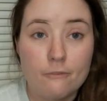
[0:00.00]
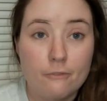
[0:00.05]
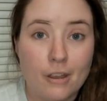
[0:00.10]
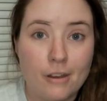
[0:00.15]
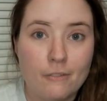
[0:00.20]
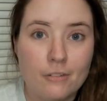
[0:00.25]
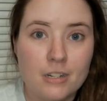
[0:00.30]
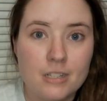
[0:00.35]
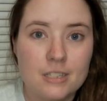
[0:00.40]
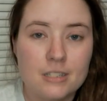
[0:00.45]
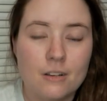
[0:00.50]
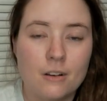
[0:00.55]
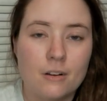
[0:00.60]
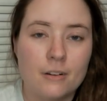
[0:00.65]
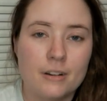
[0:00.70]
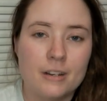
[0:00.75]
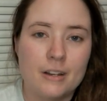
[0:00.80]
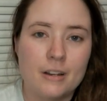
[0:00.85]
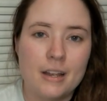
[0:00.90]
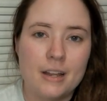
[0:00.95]
favorites
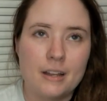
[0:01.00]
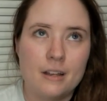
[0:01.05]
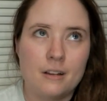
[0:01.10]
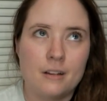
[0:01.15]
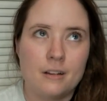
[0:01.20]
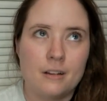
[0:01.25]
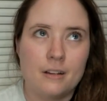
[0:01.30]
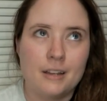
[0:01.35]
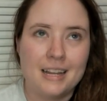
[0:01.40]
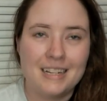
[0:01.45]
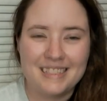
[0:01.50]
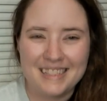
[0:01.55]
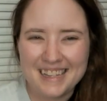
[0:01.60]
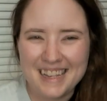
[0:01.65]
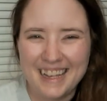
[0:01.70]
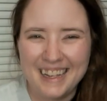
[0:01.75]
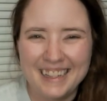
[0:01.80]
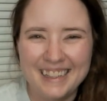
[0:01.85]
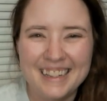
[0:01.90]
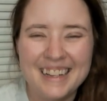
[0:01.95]
on uh,
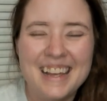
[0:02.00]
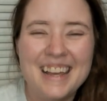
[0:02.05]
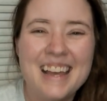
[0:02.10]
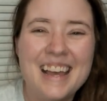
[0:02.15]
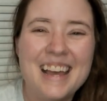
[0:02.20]
Etsy